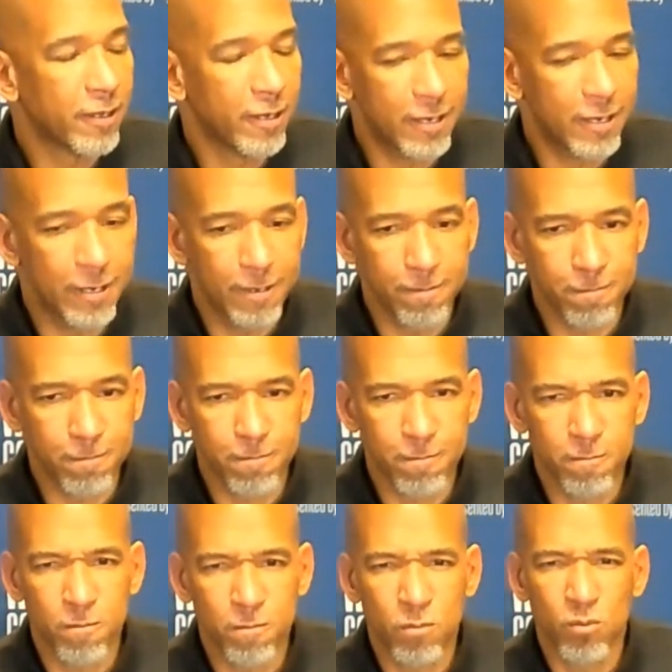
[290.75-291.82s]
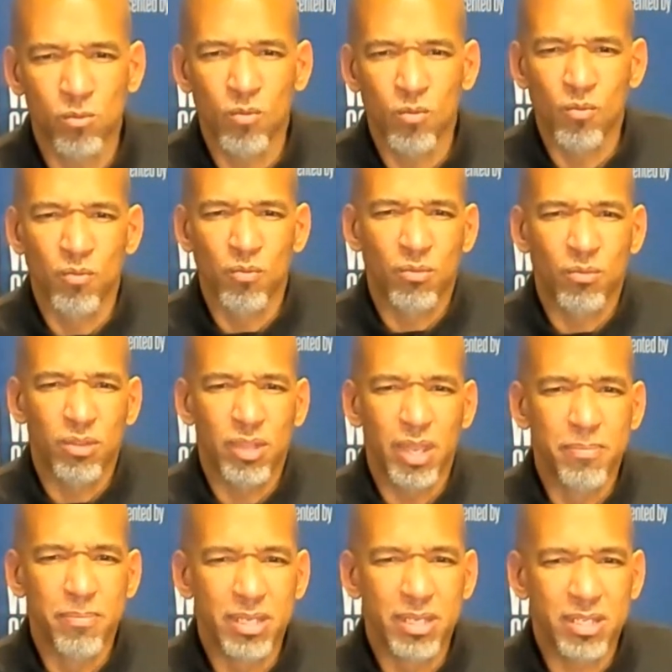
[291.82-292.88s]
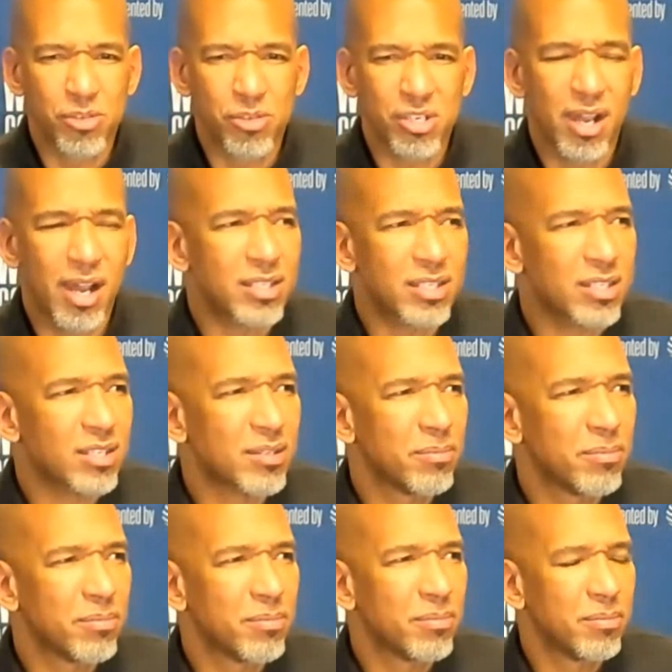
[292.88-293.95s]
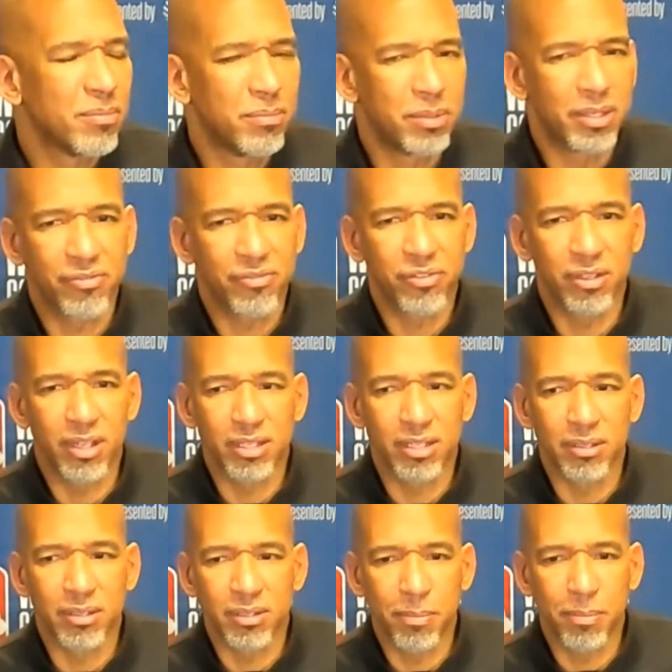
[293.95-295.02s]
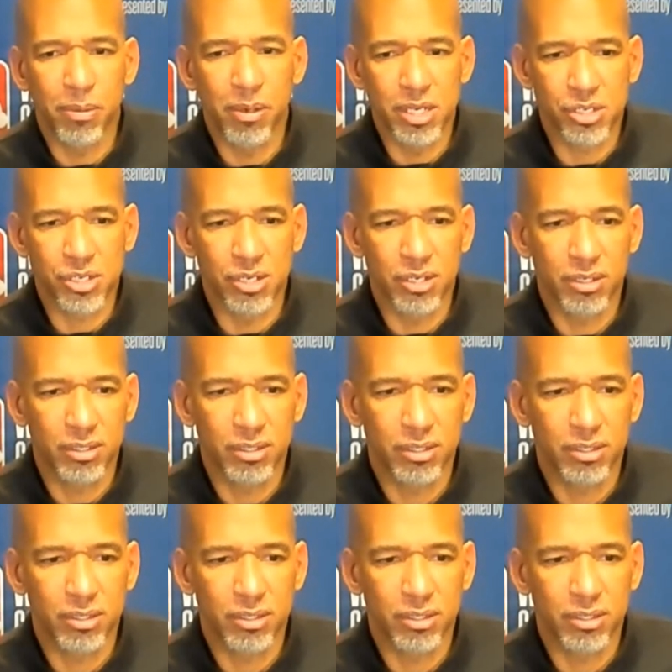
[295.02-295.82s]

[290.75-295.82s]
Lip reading: They missed some shots, but I feel like the pressure